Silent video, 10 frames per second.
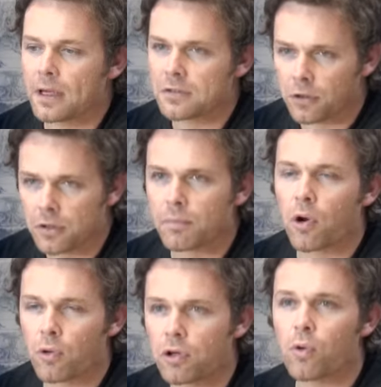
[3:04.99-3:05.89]
It's going to
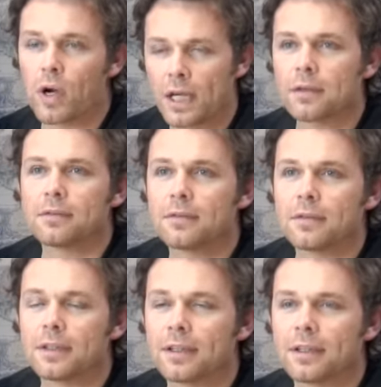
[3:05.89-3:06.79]
blow you away
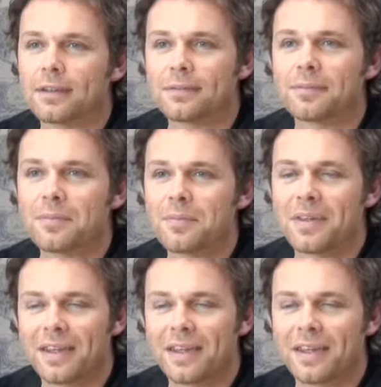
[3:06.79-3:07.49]
um,